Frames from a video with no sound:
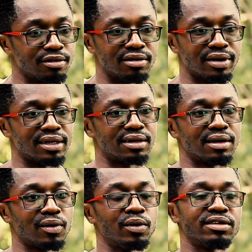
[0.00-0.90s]
great,
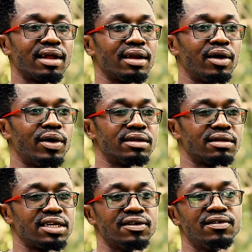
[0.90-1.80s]
who has
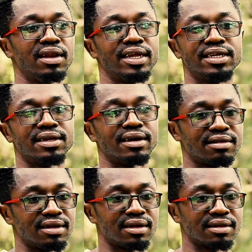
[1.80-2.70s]
achieved legendary
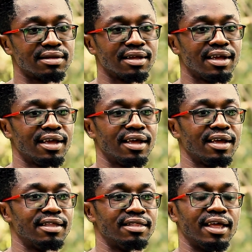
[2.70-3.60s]
status,
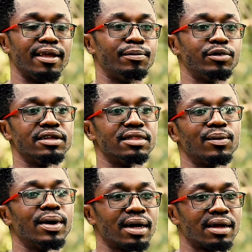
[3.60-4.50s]
they put in
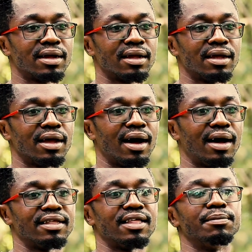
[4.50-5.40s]
the work
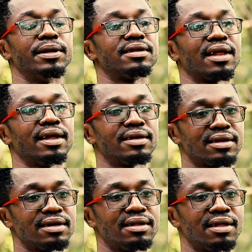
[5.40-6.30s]
other than being
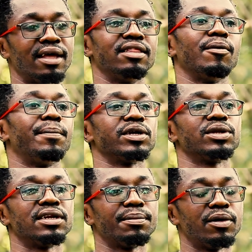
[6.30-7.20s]
talented, and they're
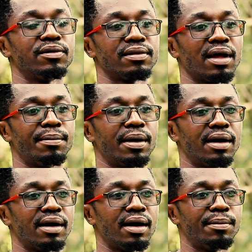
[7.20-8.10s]
passionate
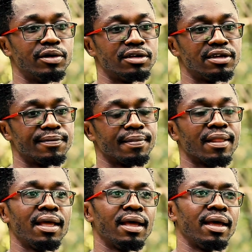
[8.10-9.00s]
about it.
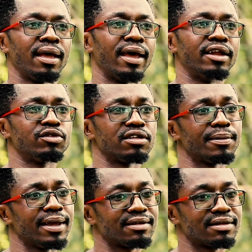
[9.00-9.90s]
And to
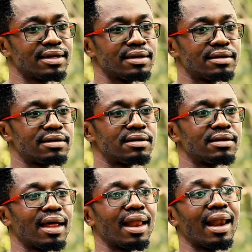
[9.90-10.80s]
some extent,
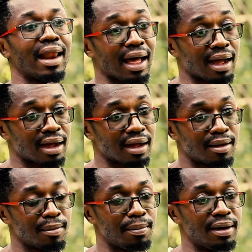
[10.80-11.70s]
luck
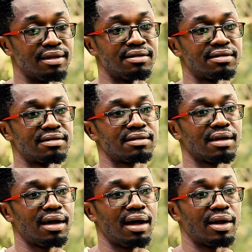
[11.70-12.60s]
plays
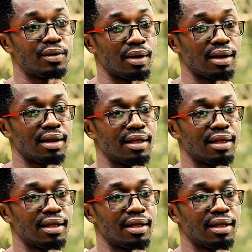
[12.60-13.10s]
a role,